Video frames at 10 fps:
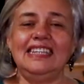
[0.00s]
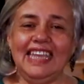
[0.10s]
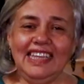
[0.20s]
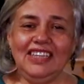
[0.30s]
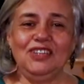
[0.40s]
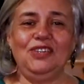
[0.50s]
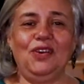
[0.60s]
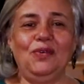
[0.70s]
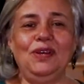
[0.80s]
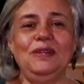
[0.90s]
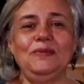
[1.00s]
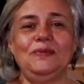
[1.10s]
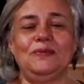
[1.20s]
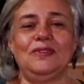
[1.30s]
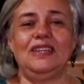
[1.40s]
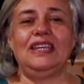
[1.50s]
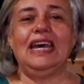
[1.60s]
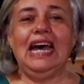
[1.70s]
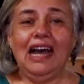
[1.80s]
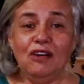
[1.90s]
Thank you, Noah.
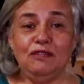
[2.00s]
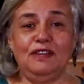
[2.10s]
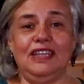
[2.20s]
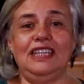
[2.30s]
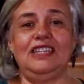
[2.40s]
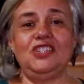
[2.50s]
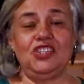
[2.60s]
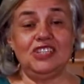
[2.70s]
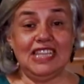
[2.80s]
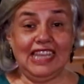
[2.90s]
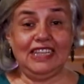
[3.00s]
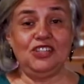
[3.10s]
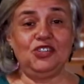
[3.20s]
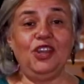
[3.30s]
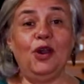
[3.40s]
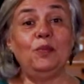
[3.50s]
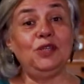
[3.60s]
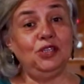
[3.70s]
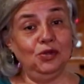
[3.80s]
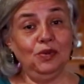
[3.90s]
Alpha is designed to help
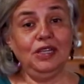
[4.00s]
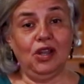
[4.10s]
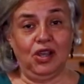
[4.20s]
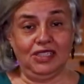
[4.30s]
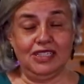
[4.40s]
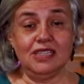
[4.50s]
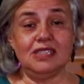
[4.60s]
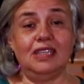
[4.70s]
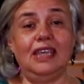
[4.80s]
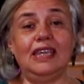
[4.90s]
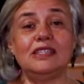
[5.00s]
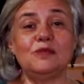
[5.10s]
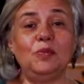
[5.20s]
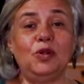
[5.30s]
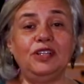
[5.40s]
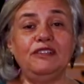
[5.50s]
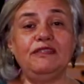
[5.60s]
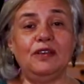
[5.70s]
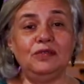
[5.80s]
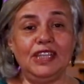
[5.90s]
you and others explore the
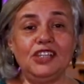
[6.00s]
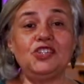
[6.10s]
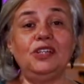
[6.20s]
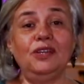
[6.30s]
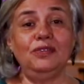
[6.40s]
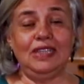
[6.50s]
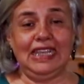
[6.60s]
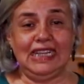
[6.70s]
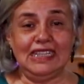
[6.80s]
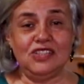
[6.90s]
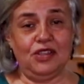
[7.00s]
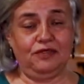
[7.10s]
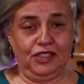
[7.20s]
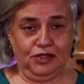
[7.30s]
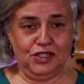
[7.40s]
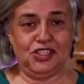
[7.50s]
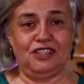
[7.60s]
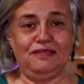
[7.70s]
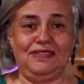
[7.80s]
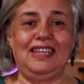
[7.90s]
foundational tenets of the
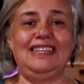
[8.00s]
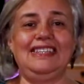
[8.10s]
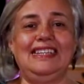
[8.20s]
Christian faith.